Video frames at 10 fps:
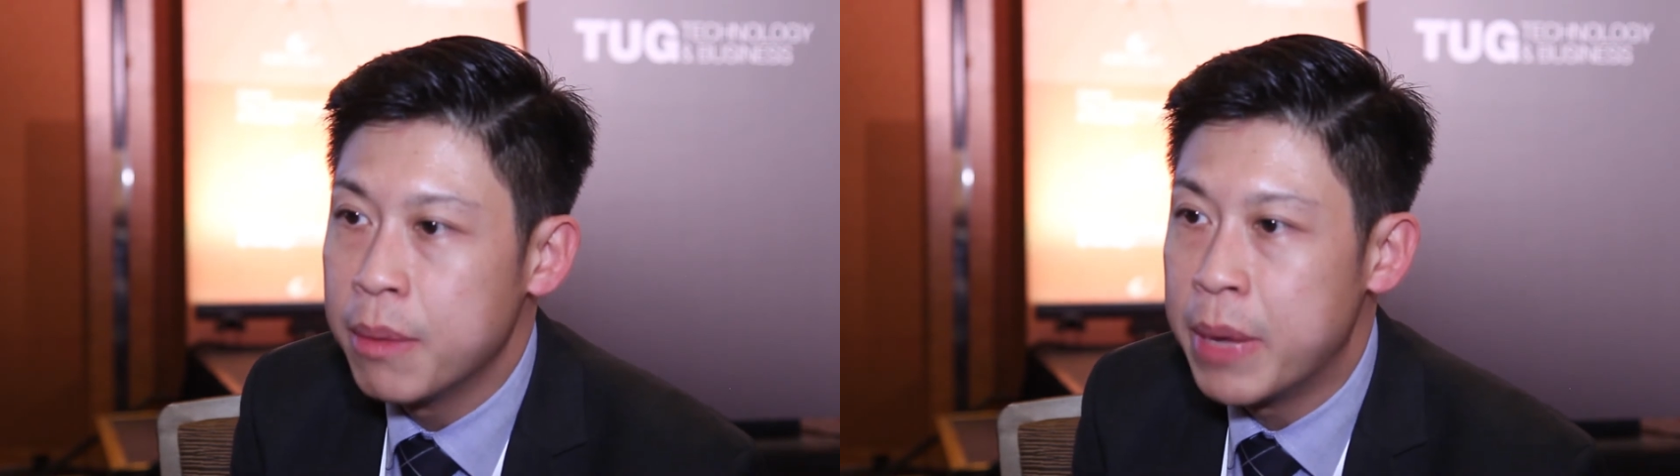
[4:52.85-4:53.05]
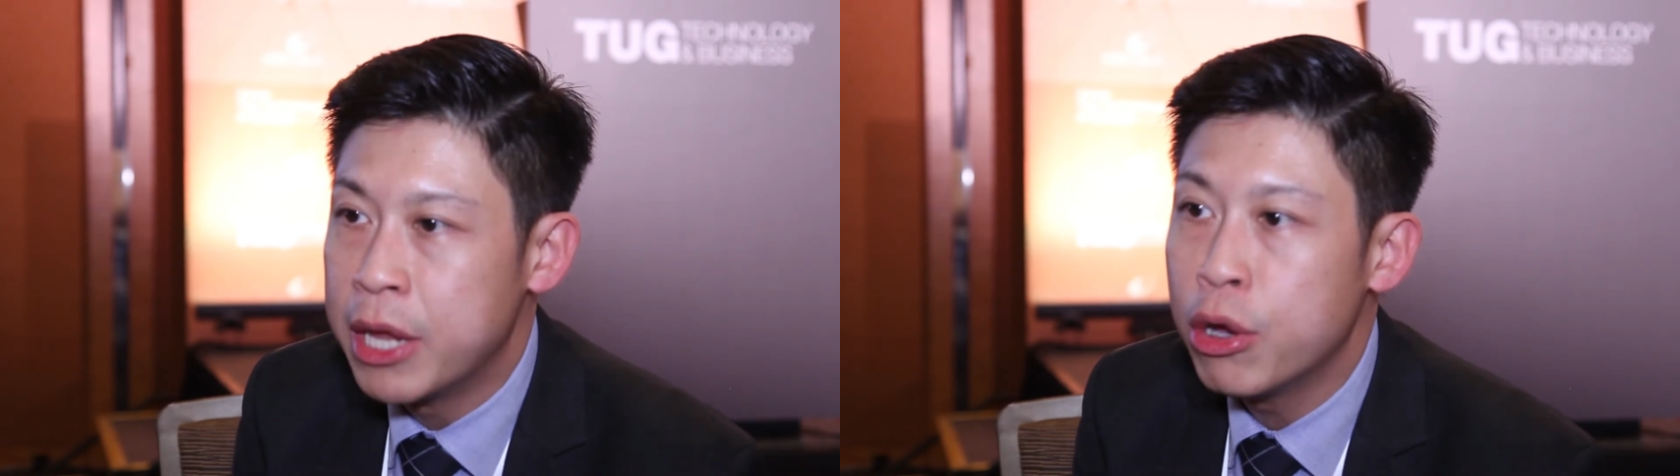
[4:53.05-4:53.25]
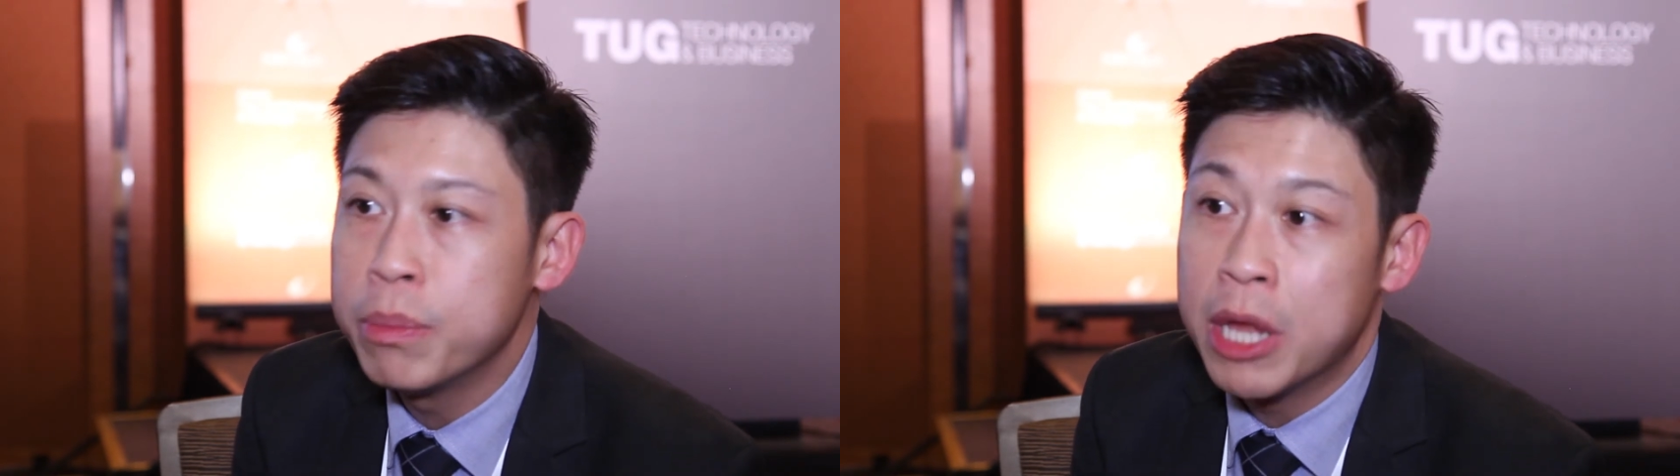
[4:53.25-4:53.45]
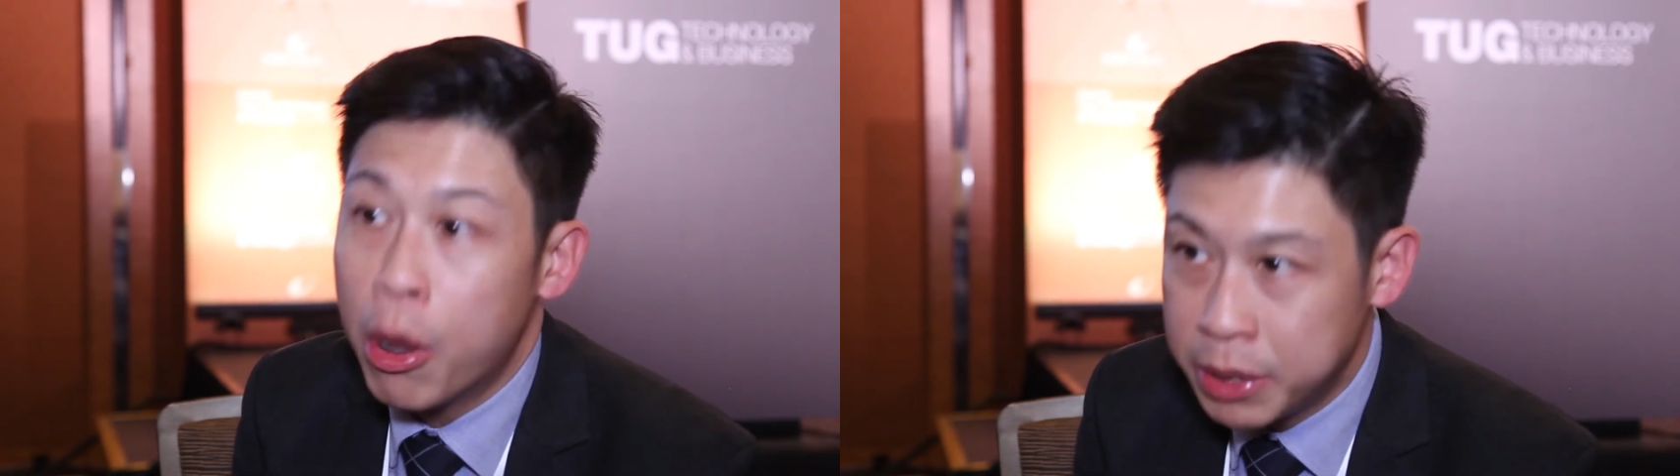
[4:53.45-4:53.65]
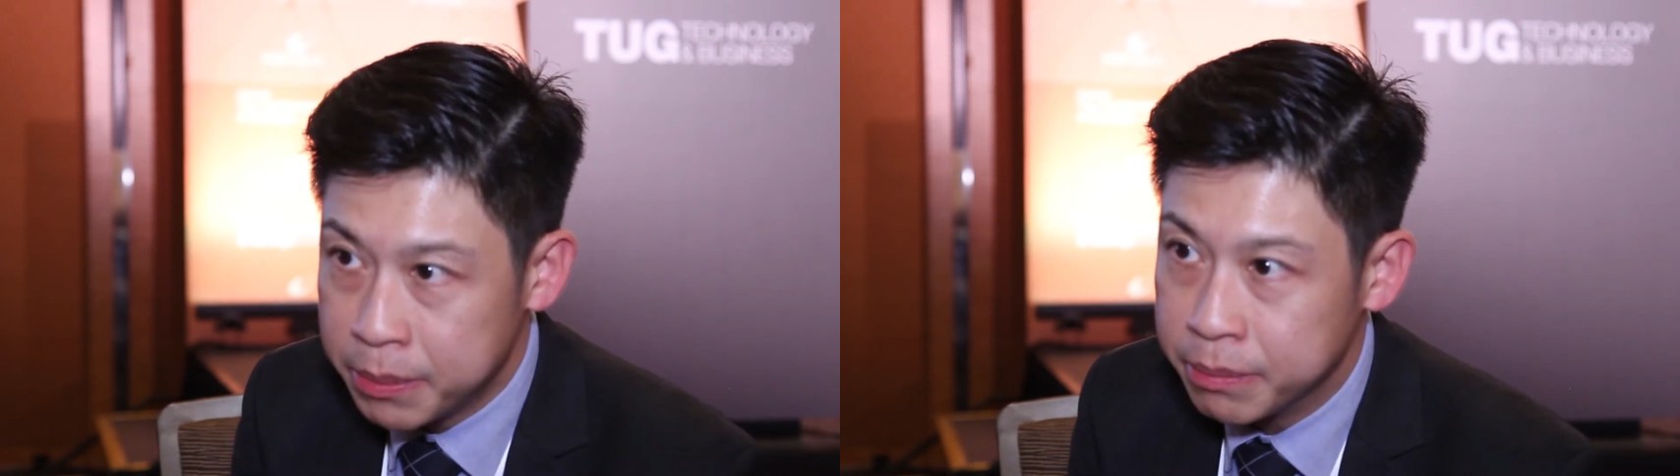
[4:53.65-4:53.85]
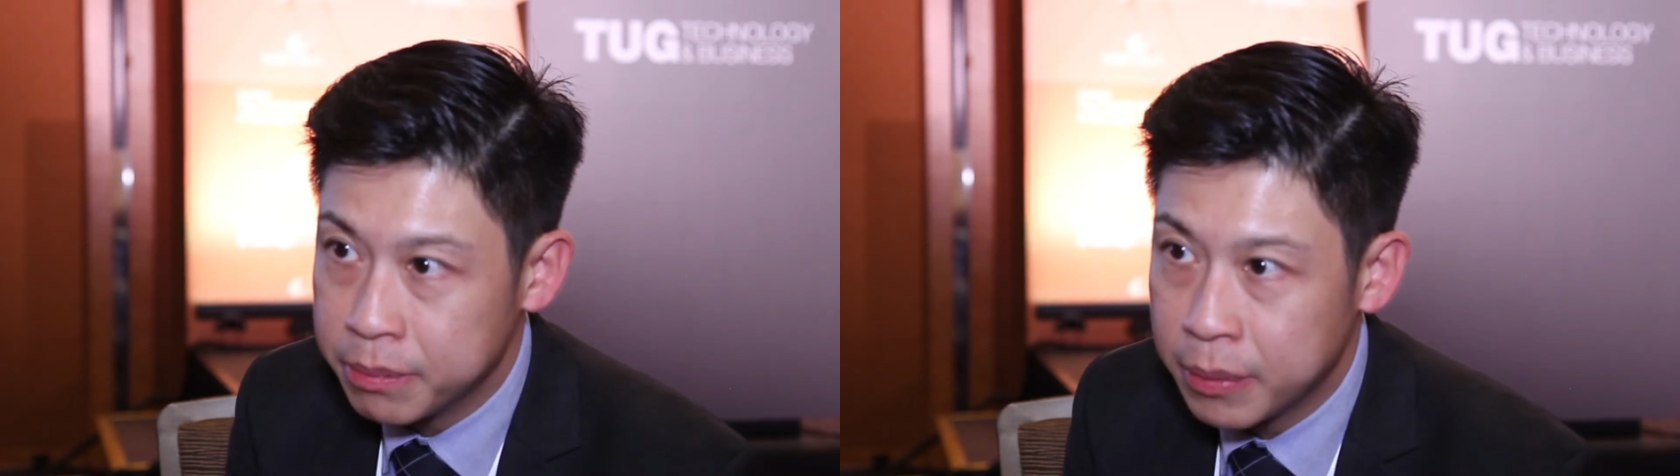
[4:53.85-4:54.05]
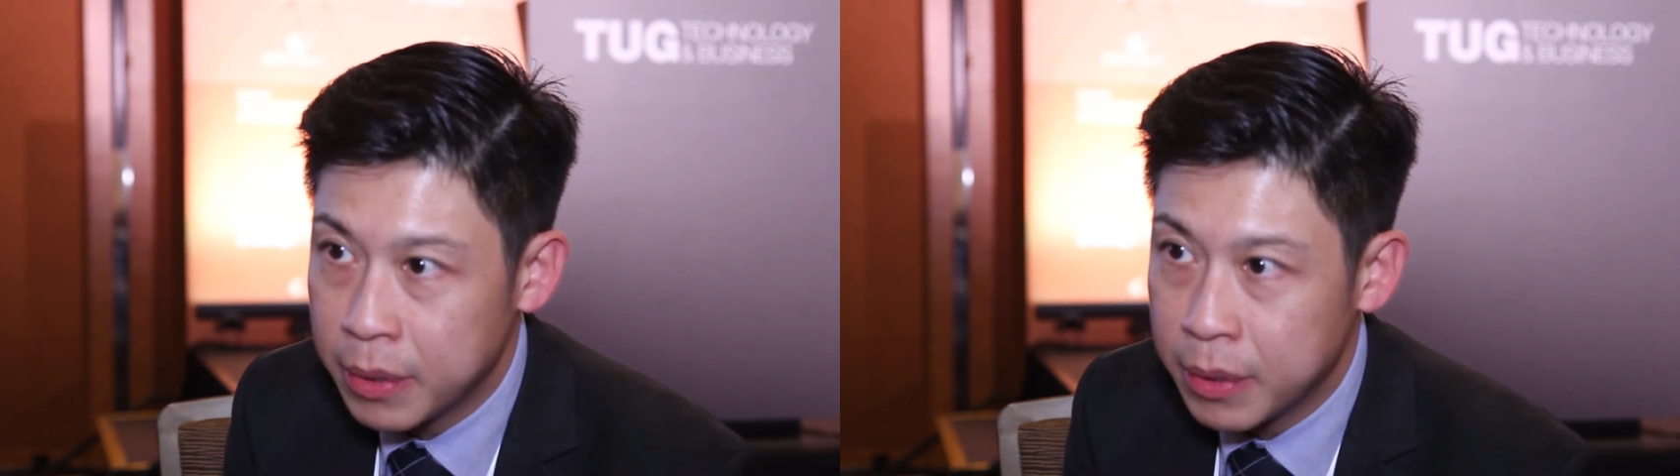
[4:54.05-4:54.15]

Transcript: may not be optimum